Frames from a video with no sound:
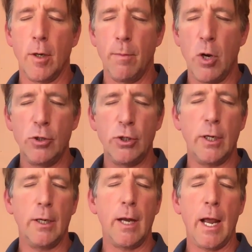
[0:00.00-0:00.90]

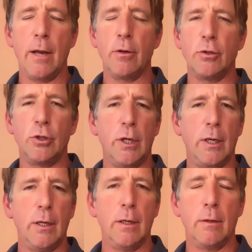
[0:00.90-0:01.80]
emotion,
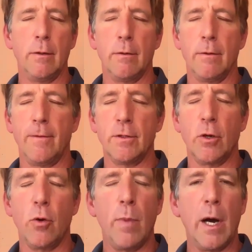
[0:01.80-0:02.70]
energy, the
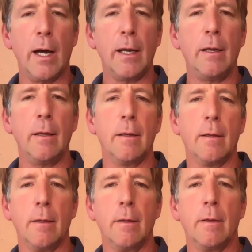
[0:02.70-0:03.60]
physical body.
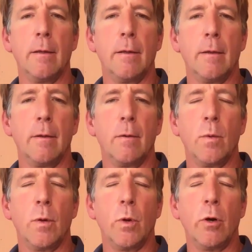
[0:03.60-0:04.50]

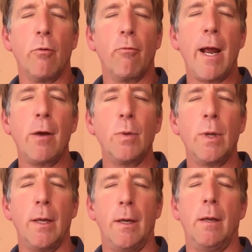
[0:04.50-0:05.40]
When we're
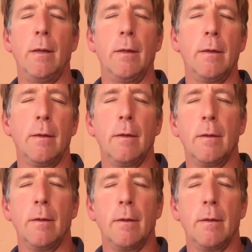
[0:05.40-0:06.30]
grounded,
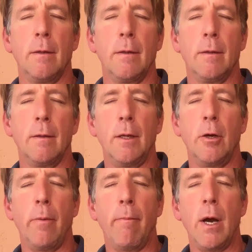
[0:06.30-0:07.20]
then
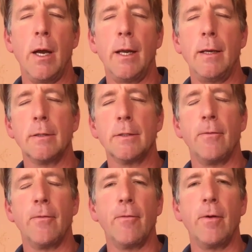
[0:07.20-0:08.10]
our mind
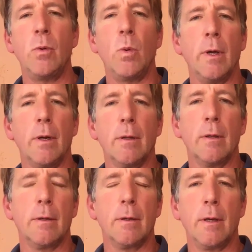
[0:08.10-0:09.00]
doesn't freewheel
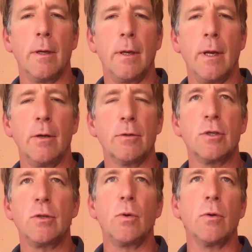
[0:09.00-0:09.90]
and tell
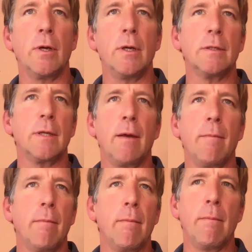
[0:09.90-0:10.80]
stories that
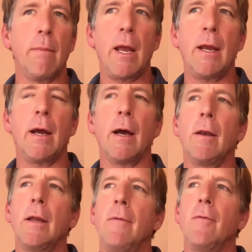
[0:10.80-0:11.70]
may not
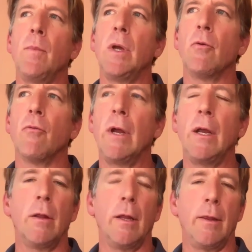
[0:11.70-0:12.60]
even be
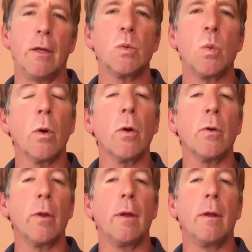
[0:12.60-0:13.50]
real in this
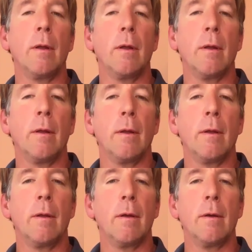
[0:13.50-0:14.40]
world.
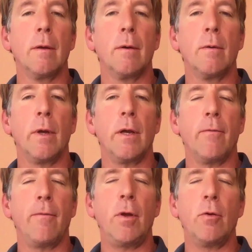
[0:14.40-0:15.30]
We can
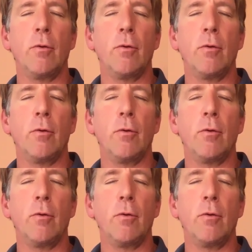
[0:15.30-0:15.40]
feel